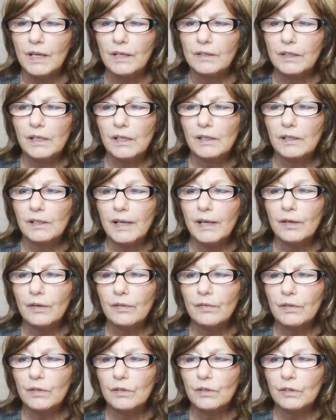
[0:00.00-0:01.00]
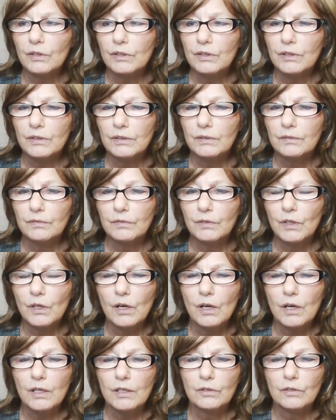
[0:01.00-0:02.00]
Declare the goodness of
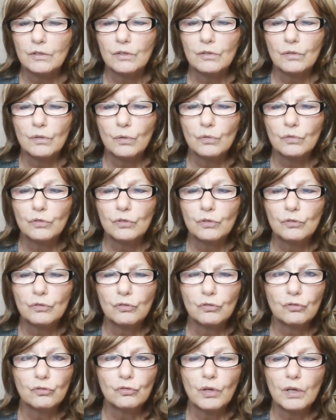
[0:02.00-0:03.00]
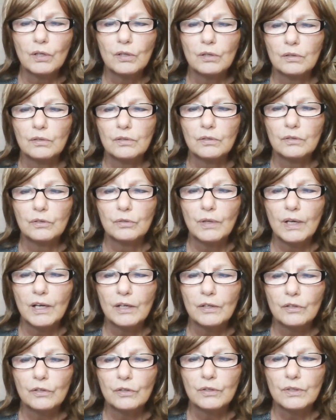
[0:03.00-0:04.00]
God to those who struggle to
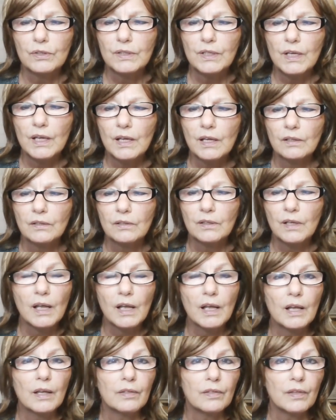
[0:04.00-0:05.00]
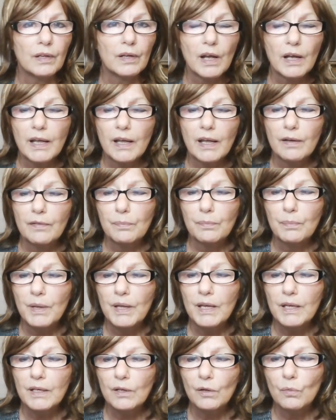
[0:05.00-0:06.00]
understand that I have
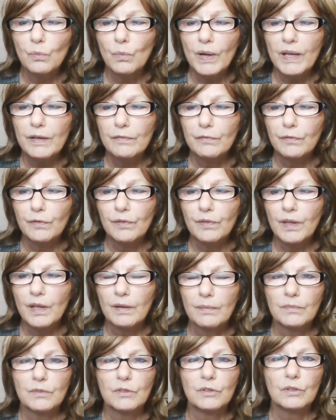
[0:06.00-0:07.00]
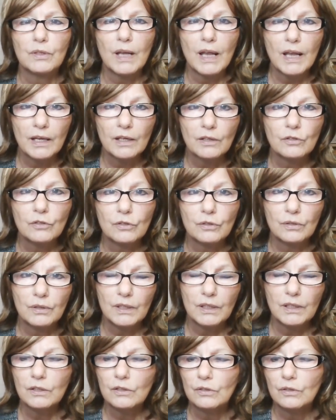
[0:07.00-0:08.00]
made a way for them to enter
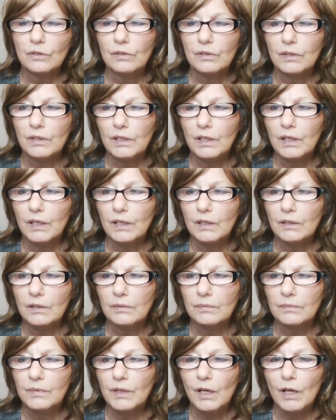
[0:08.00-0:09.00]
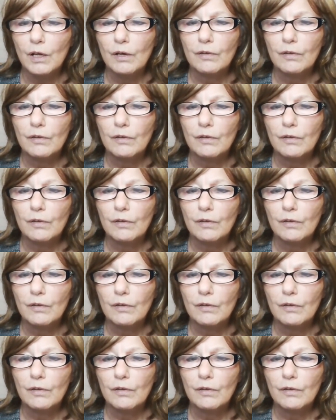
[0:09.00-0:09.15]
into the kingdom,